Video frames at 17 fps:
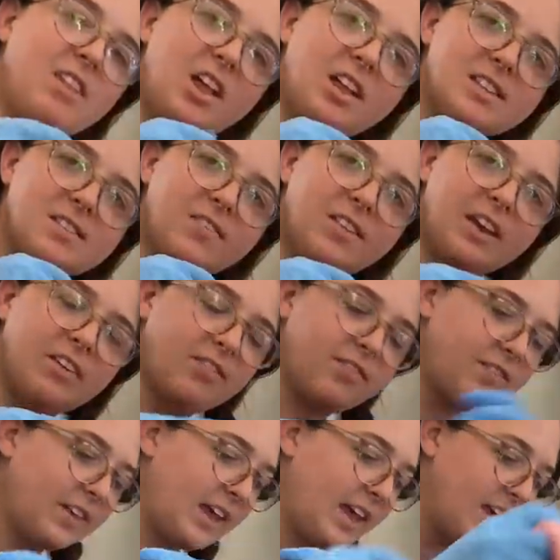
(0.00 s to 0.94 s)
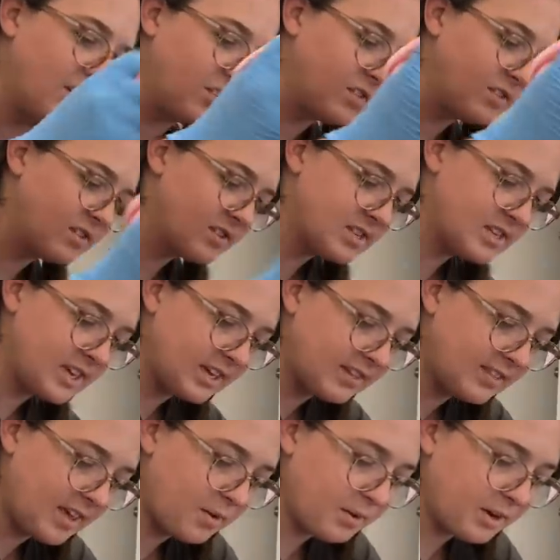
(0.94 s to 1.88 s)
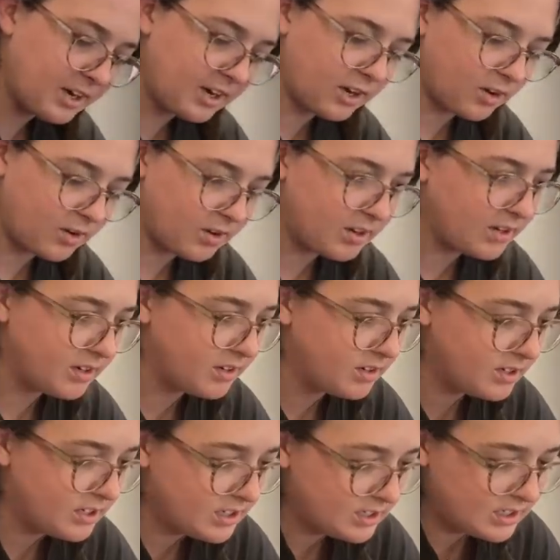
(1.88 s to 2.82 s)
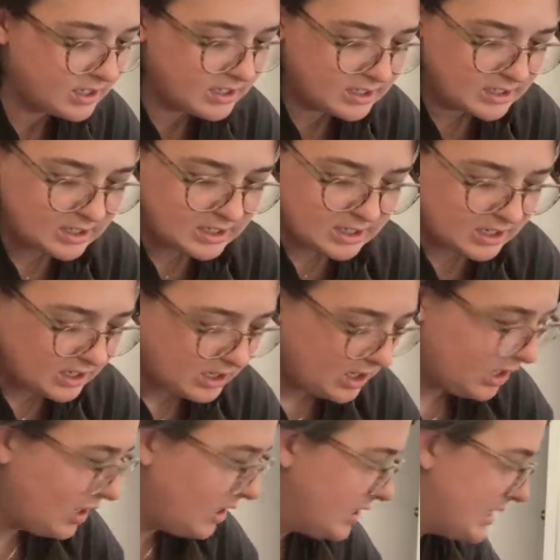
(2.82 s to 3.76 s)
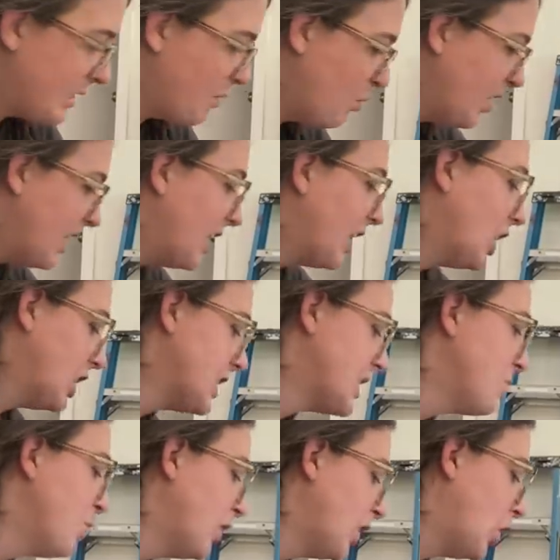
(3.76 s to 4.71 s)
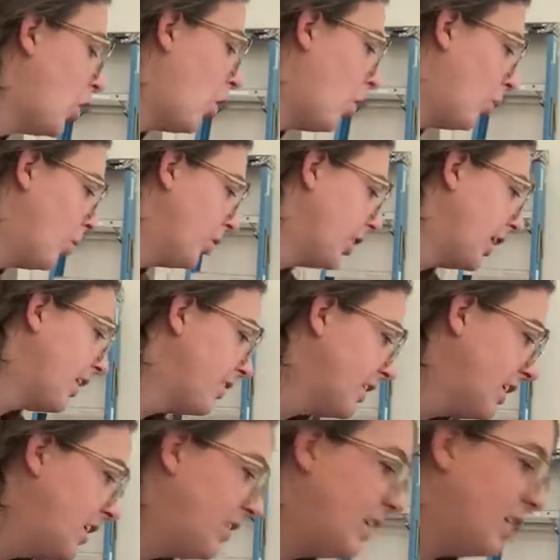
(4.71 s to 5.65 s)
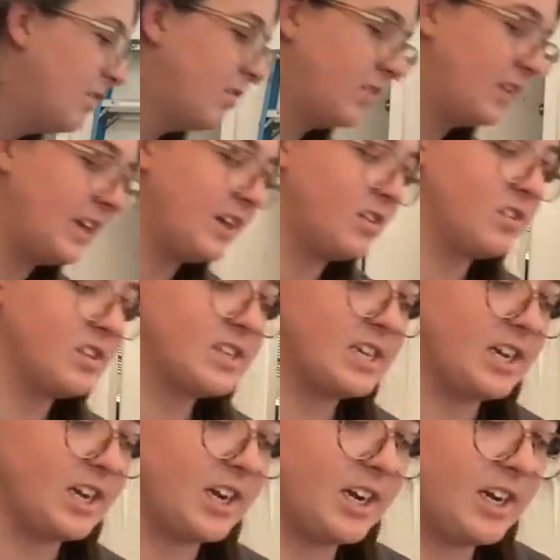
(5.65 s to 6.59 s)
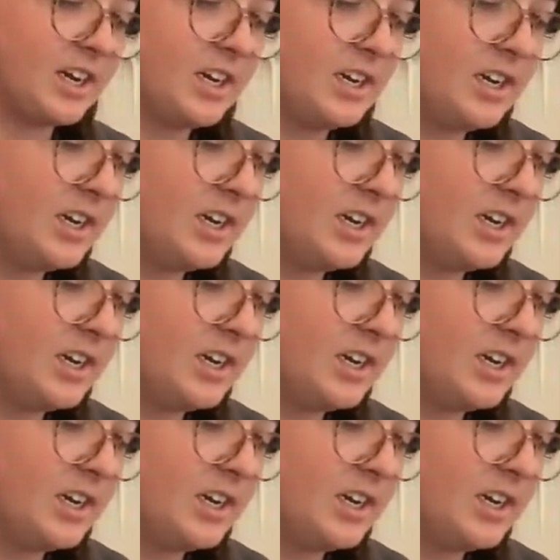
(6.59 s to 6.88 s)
lots of like flannels. Like they were gonna go on somewhere somewhere colder. I don't think you need flannels here.